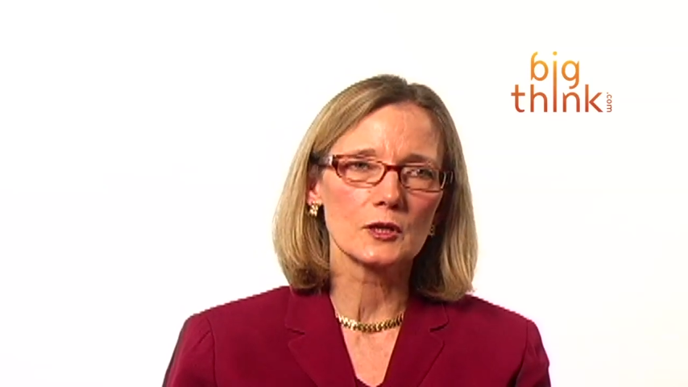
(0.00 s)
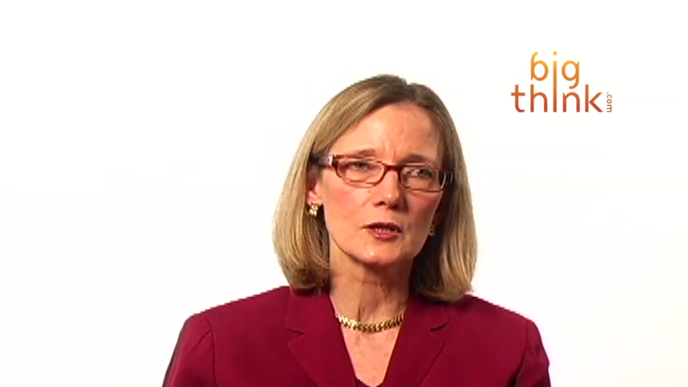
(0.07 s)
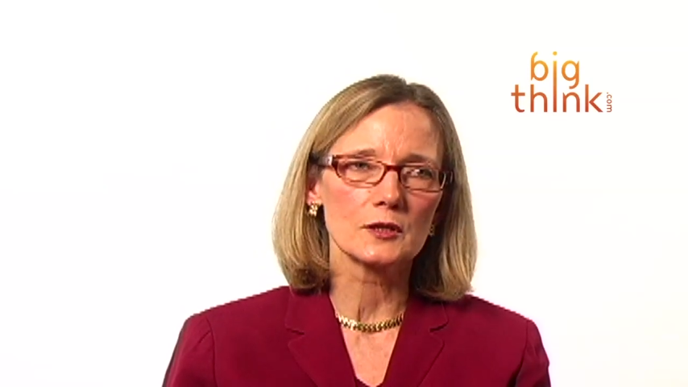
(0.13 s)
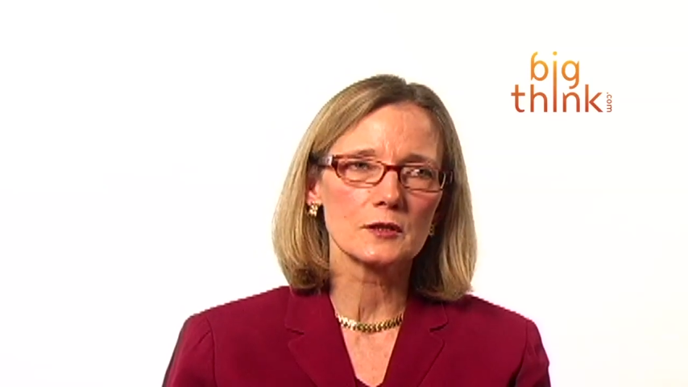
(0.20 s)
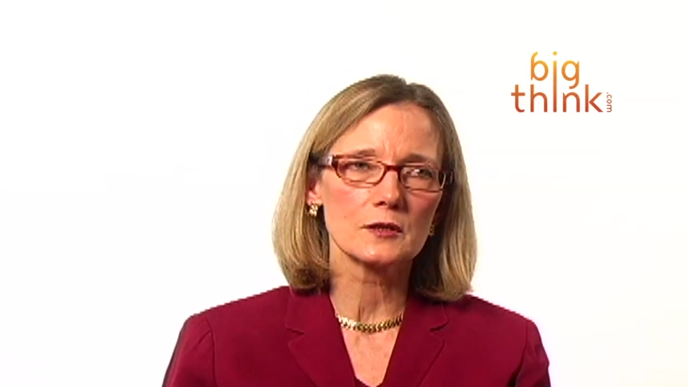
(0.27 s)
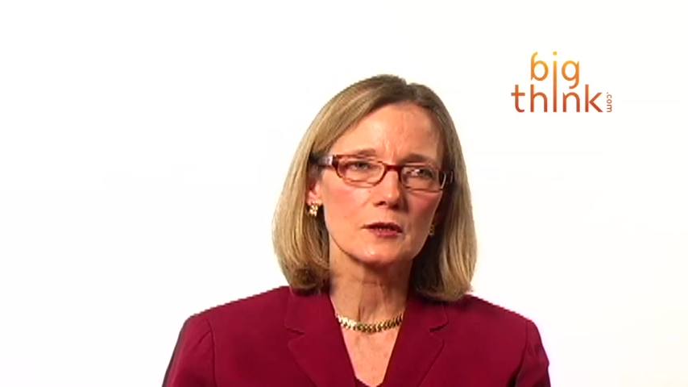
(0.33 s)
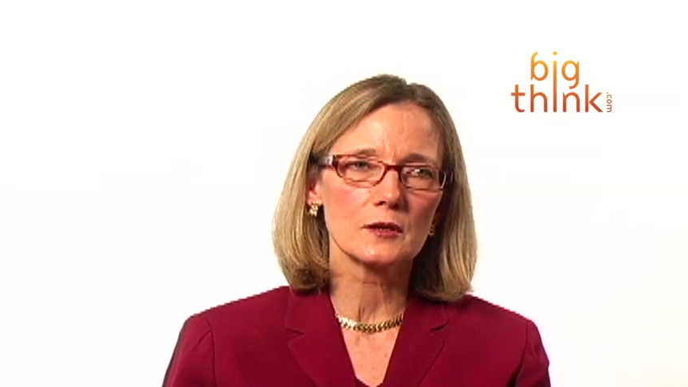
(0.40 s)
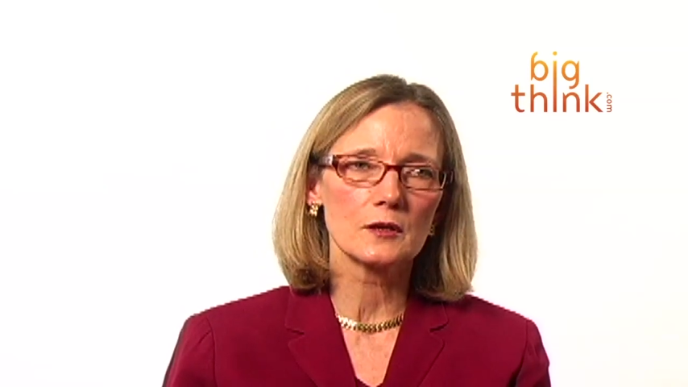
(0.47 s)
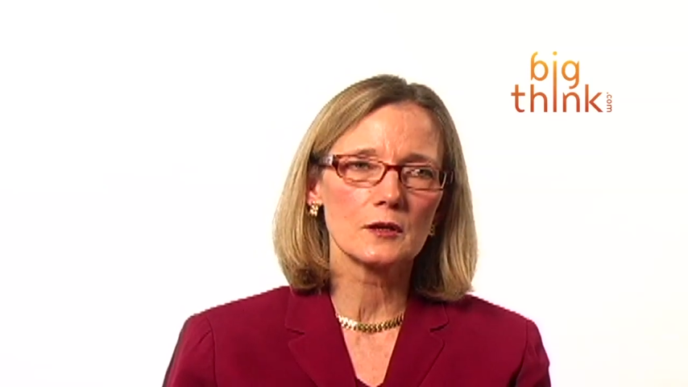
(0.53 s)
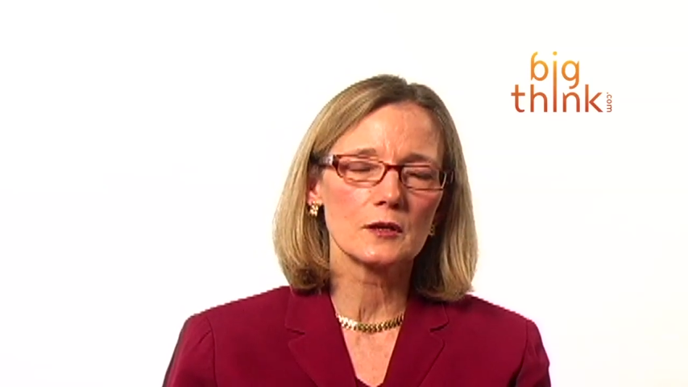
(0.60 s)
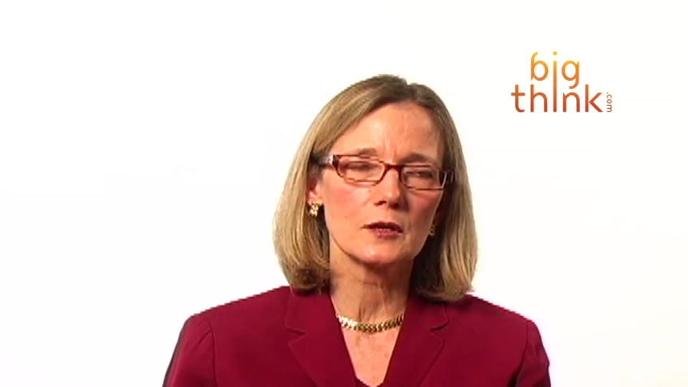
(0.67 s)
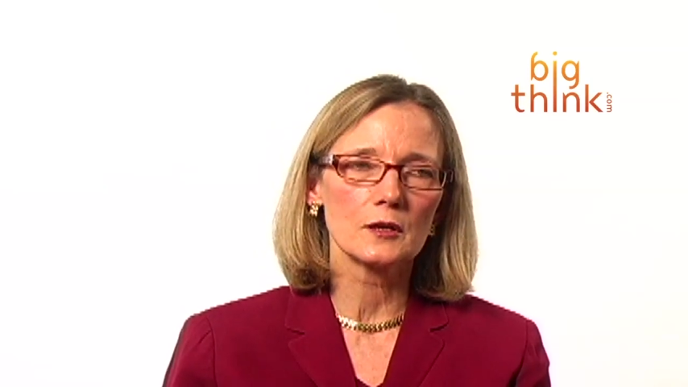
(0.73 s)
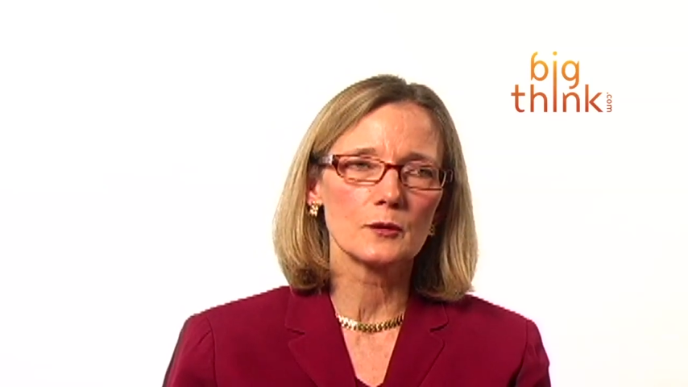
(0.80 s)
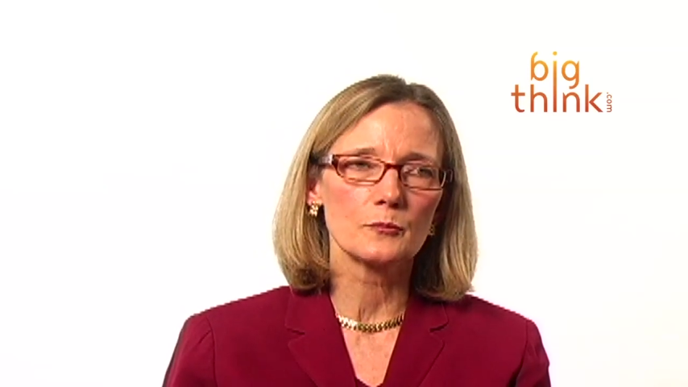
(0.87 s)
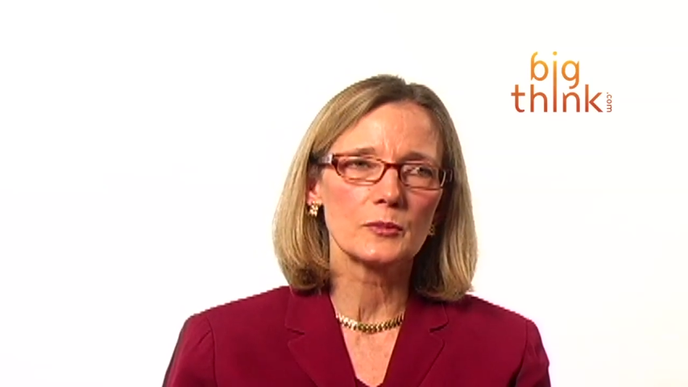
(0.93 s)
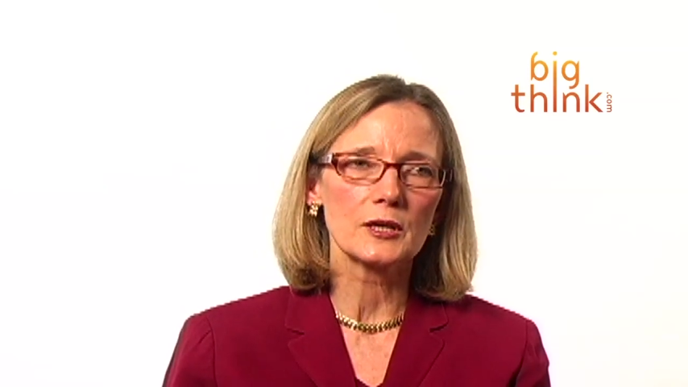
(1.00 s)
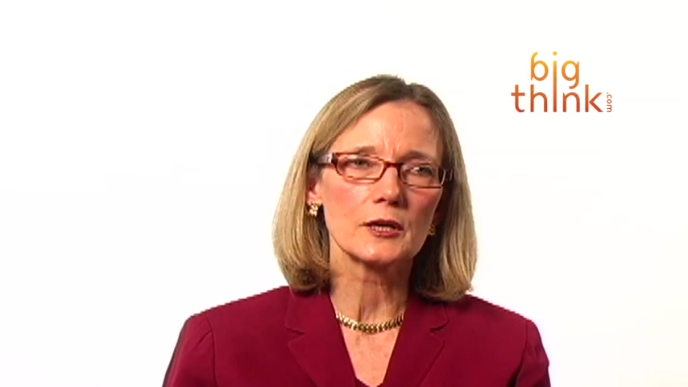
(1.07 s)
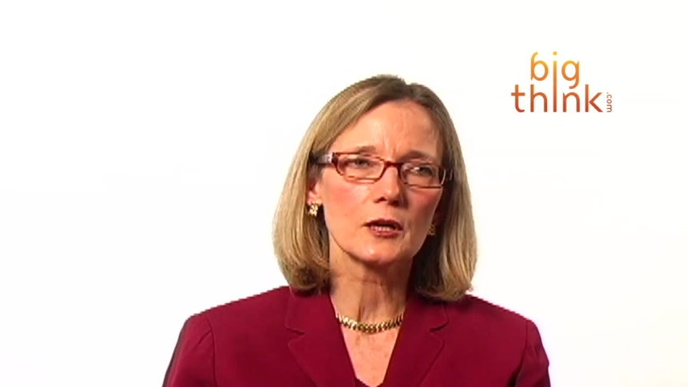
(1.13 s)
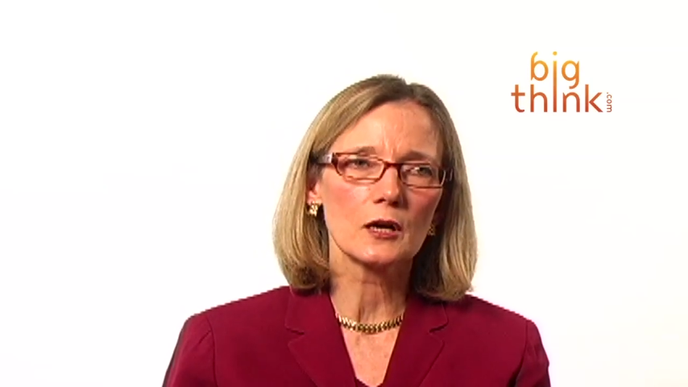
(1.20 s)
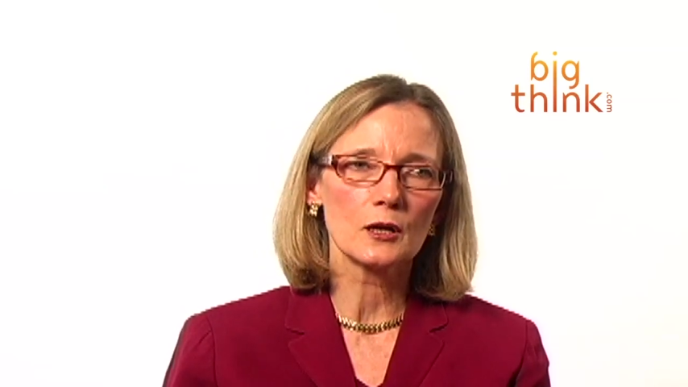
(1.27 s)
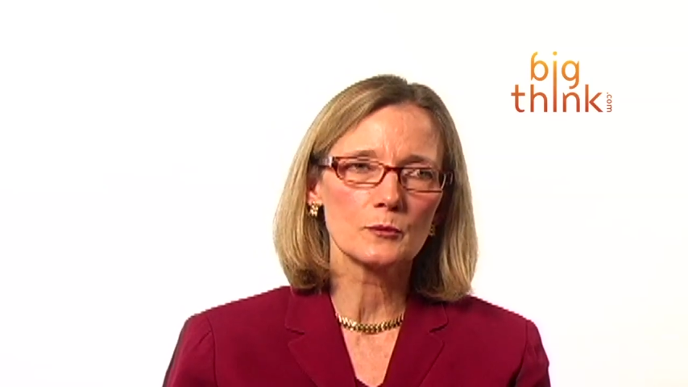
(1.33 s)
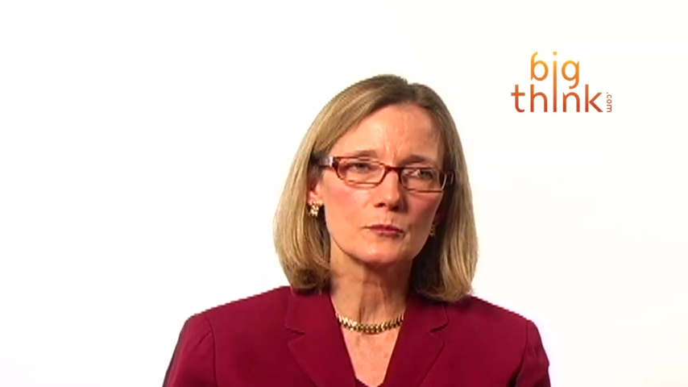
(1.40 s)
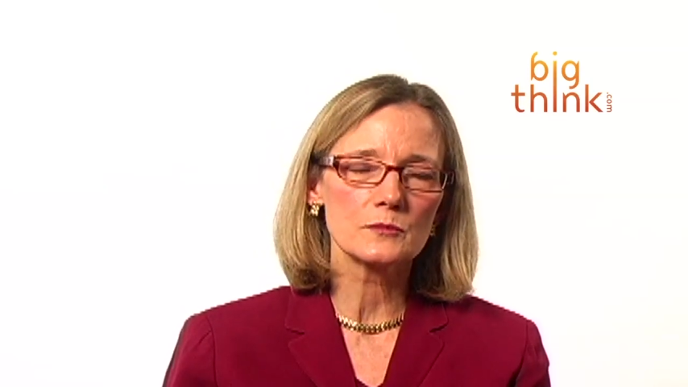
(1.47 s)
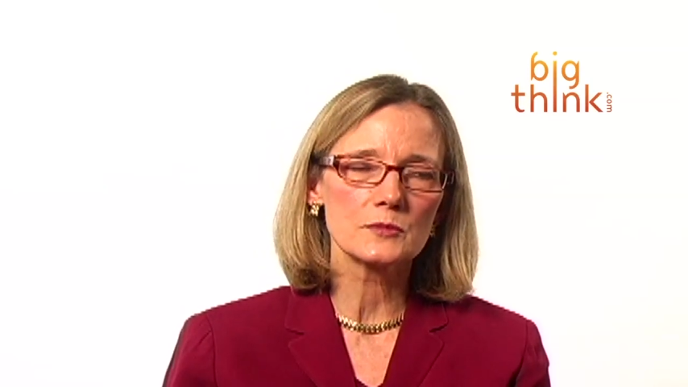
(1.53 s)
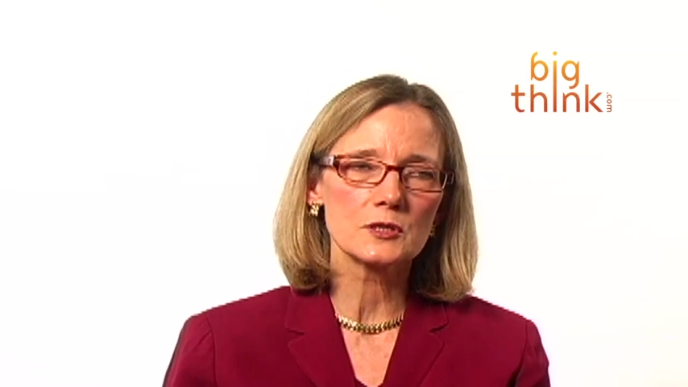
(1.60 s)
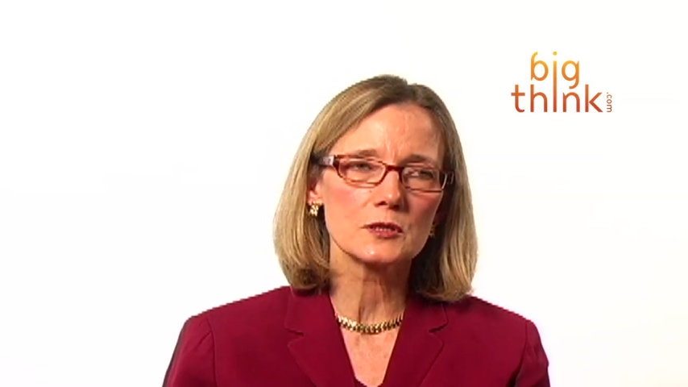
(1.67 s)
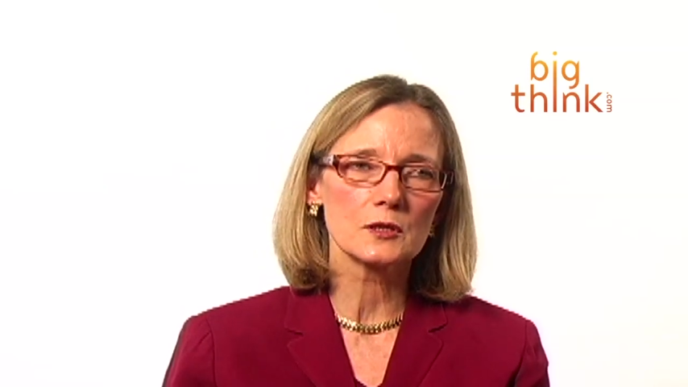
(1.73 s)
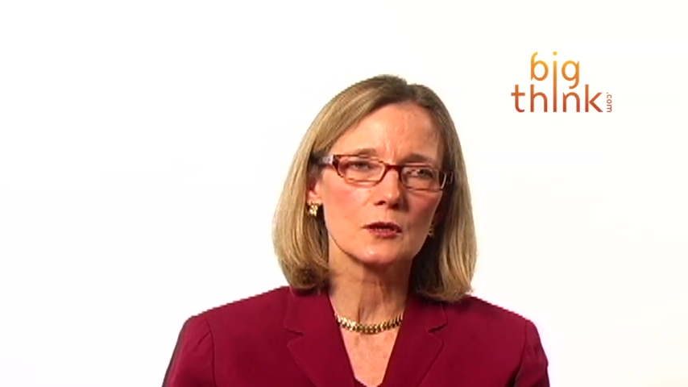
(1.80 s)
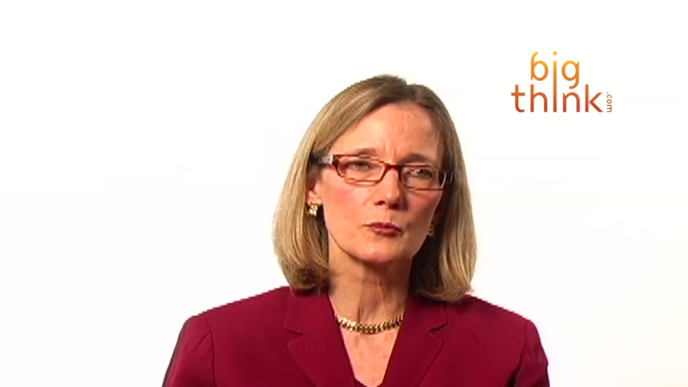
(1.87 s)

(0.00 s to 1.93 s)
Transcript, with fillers: it becomes